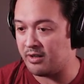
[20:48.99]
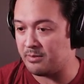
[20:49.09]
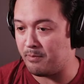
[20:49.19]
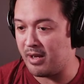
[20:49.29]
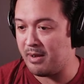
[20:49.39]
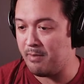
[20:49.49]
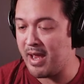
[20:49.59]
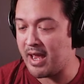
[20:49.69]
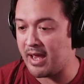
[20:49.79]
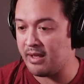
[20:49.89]
because my
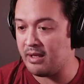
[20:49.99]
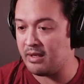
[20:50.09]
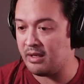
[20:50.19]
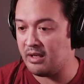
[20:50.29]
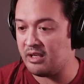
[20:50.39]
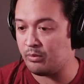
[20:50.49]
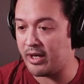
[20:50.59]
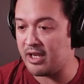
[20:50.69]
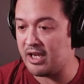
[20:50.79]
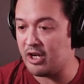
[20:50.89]
bag is
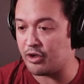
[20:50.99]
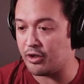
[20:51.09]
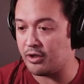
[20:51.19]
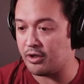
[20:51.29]
right here.